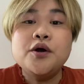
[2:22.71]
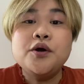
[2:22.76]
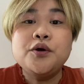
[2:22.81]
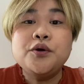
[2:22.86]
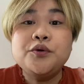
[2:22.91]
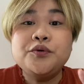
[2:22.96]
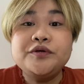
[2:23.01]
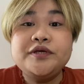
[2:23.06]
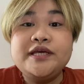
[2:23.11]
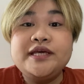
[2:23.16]

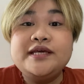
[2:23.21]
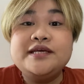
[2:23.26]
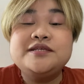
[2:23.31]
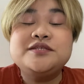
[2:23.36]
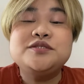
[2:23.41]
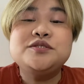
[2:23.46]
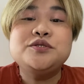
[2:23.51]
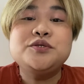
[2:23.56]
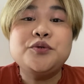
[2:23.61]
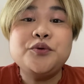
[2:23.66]
Okay,
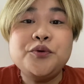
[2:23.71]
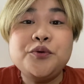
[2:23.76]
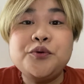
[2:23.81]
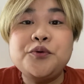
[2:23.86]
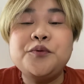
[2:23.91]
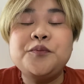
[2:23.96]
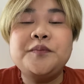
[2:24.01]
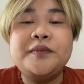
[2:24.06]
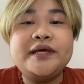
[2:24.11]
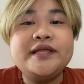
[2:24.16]

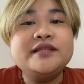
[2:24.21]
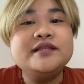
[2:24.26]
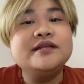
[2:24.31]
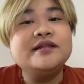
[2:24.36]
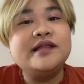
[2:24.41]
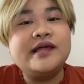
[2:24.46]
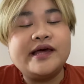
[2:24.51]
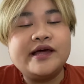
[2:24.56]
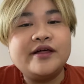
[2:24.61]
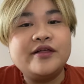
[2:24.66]
so mental
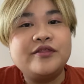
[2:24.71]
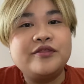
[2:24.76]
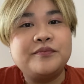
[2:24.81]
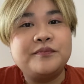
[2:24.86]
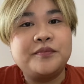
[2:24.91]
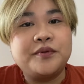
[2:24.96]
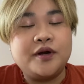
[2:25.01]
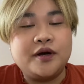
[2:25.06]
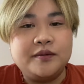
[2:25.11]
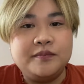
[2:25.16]
health
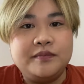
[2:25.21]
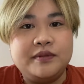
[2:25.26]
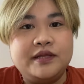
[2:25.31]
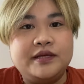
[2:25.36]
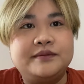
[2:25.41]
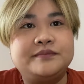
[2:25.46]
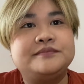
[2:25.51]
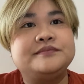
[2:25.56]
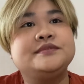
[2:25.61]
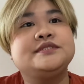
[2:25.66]

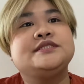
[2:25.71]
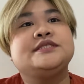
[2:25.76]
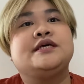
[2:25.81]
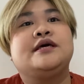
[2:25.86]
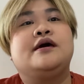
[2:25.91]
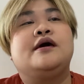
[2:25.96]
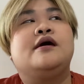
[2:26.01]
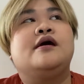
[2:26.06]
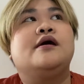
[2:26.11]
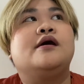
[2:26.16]
problems
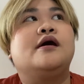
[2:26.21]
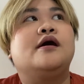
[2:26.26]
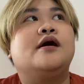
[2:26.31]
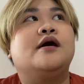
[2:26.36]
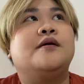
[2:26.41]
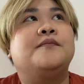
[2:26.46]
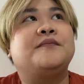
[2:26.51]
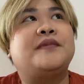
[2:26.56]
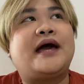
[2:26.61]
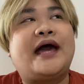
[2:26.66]

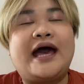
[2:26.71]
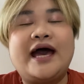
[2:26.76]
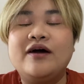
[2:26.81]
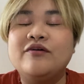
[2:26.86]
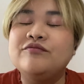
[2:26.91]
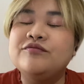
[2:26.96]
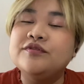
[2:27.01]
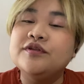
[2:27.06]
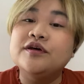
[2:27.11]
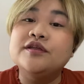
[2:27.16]

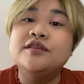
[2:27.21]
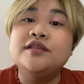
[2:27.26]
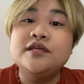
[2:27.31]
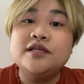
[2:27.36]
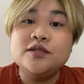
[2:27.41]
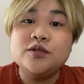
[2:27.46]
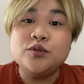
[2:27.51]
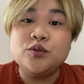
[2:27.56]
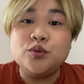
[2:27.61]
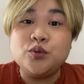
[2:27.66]
have
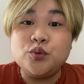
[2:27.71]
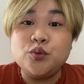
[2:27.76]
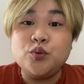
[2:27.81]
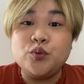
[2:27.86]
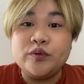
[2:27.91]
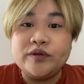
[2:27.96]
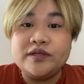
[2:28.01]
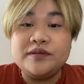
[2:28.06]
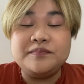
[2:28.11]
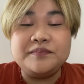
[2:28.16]
nothing to do
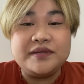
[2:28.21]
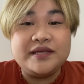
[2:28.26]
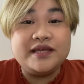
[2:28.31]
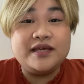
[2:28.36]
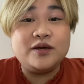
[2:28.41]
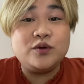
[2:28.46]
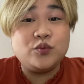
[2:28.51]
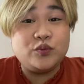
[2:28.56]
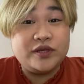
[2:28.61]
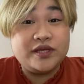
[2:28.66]
with
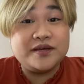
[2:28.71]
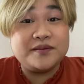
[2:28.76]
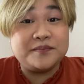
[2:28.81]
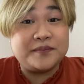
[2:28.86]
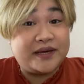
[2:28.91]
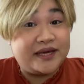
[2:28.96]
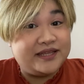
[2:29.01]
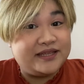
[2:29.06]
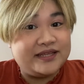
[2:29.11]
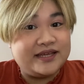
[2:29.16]
being
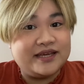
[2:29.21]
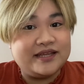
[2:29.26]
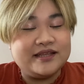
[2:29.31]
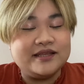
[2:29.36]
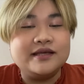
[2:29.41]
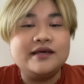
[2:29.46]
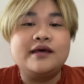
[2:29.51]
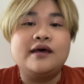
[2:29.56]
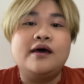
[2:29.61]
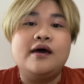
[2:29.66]
weak-minded.
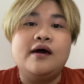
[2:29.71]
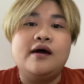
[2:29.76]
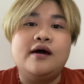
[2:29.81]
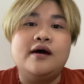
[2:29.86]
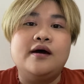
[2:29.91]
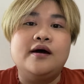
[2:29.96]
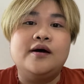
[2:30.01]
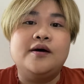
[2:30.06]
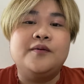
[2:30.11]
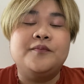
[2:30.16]

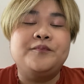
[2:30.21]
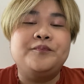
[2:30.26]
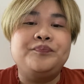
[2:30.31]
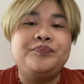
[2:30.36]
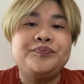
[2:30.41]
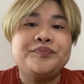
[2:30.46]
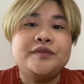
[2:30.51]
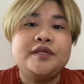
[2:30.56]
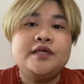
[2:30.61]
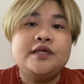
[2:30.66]

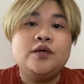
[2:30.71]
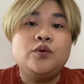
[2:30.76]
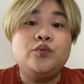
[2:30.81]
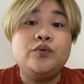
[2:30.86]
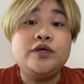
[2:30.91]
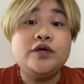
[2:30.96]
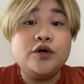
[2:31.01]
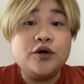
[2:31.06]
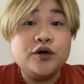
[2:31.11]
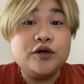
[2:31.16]

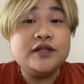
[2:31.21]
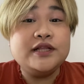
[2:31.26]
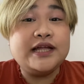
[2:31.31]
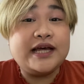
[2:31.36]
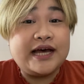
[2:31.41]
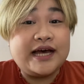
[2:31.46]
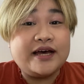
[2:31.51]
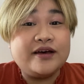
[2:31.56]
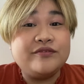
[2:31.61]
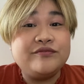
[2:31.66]
We all
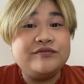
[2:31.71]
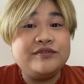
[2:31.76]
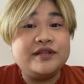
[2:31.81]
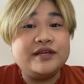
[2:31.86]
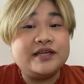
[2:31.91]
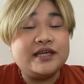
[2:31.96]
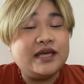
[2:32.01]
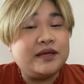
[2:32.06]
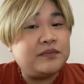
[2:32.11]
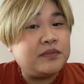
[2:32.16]
have the
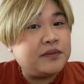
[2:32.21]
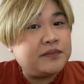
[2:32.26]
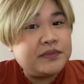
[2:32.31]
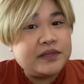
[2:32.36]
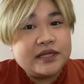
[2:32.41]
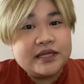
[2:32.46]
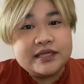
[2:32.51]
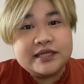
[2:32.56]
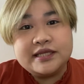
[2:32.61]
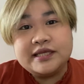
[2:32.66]

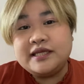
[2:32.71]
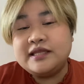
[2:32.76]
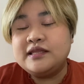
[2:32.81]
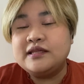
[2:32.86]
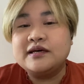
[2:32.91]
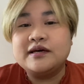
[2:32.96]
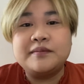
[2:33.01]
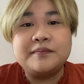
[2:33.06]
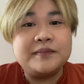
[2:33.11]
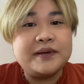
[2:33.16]
capability,
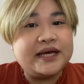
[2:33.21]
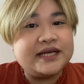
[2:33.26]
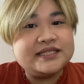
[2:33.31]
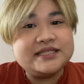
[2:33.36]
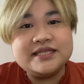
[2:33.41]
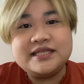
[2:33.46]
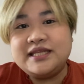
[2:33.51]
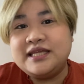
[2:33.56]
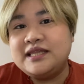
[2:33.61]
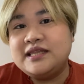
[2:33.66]
the
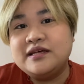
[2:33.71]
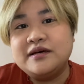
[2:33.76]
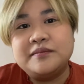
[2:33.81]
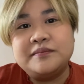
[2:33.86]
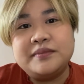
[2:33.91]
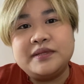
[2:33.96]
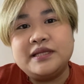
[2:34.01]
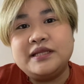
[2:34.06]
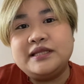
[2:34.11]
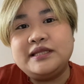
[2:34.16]
capacity, the
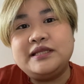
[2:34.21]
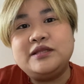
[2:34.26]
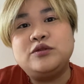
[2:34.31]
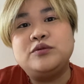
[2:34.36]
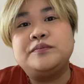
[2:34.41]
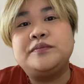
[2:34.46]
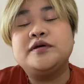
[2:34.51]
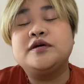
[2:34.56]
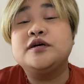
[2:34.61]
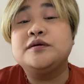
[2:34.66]
ability to
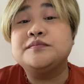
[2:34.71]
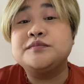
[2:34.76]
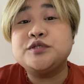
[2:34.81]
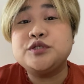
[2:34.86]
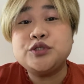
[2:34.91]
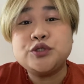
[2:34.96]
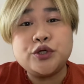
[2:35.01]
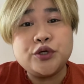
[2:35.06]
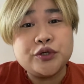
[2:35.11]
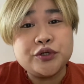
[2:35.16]
become
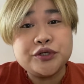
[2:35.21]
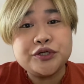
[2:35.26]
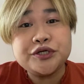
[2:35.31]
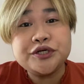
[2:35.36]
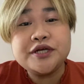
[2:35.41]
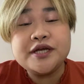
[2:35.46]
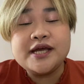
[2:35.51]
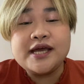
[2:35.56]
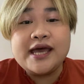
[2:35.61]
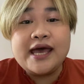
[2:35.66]

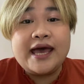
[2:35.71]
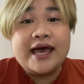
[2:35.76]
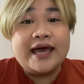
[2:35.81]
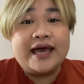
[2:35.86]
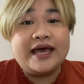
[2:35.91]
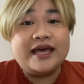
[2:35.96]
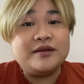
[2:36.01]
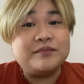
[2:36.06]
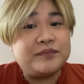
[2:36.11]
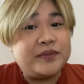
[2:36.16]
stronger
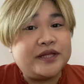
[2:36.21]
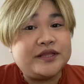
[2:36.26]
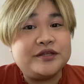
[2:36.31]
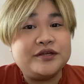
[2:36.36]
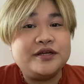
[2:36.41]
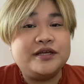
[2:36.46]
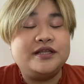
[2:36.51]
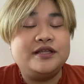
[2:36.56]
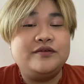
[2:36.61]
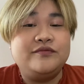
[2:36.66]
and better
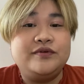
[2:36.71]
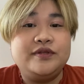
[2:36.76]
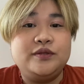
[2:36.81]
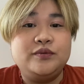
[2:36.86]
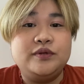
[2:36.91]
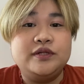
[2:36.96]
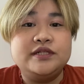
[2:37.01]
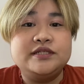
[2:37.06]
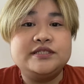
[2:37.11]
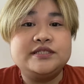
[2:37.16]

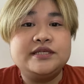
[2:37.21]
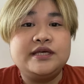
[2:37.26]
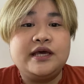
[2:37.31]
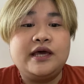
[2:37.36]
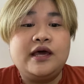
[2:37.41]
individuals.